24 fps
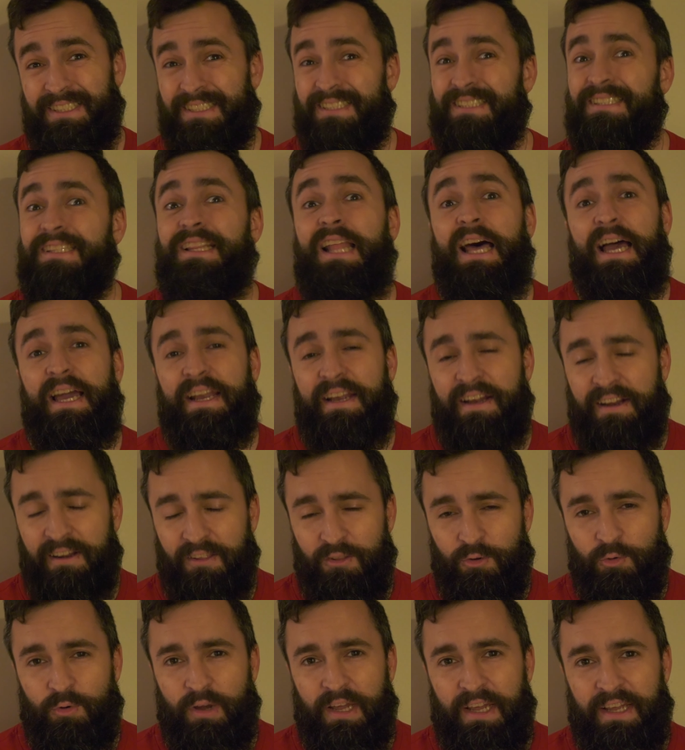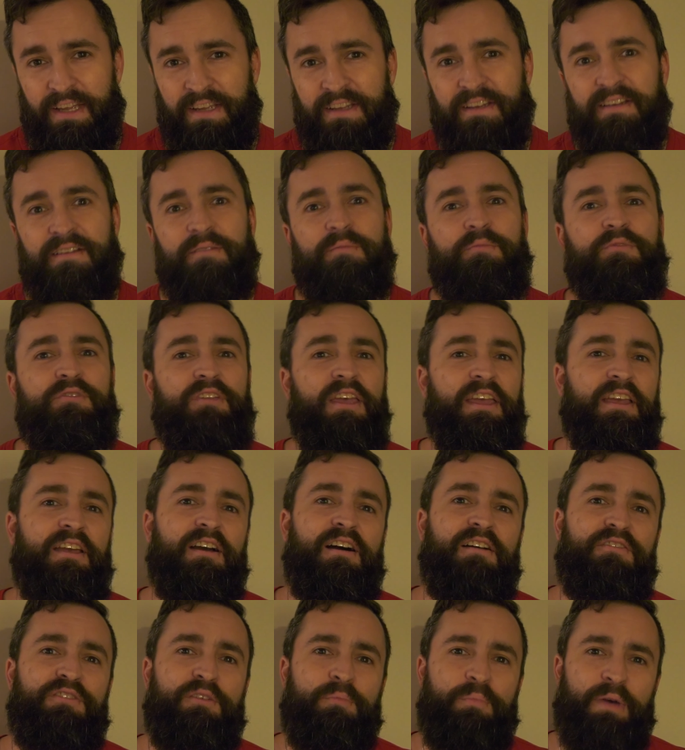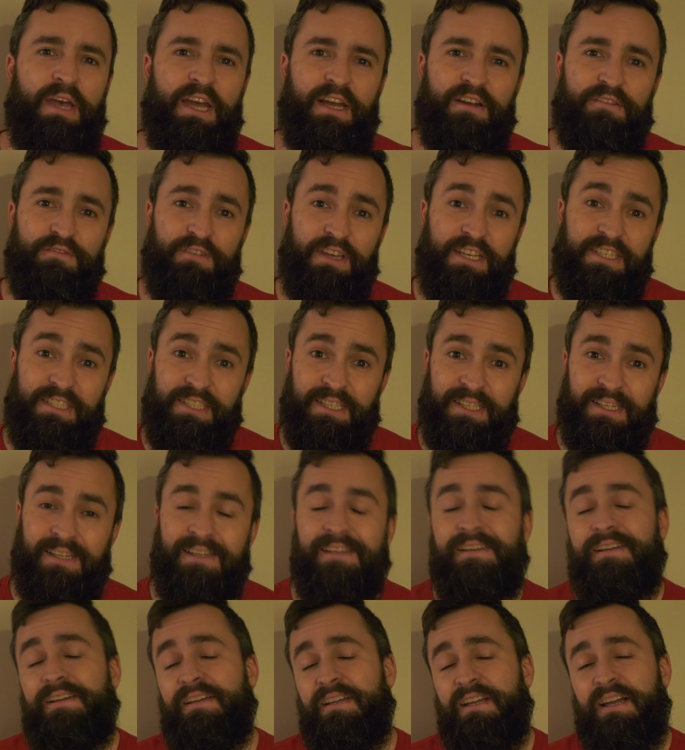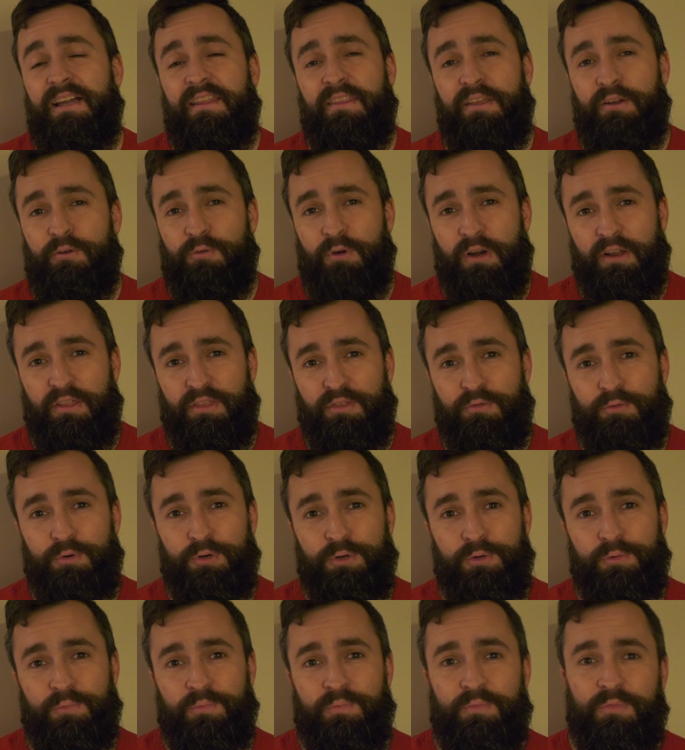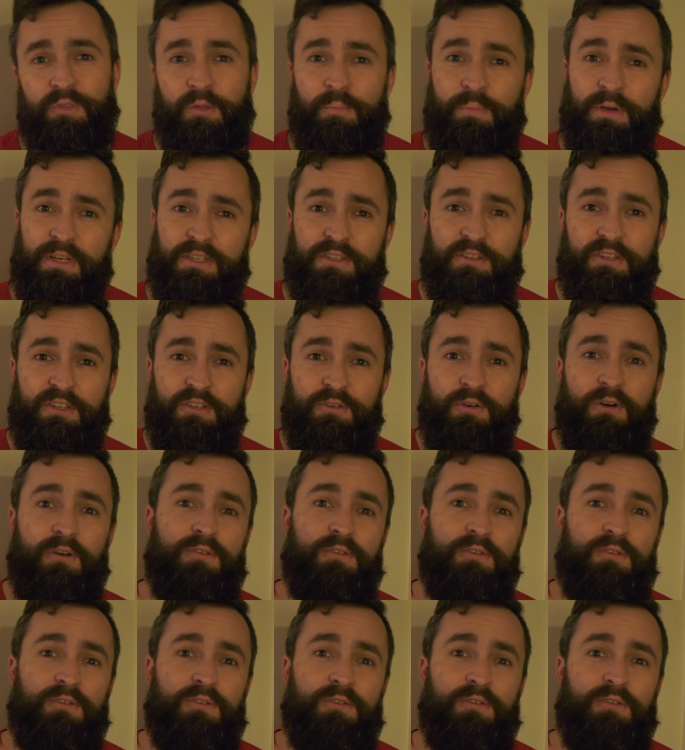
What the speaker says: to slide out of the way, take off the back venting, and then run it through. The picture that you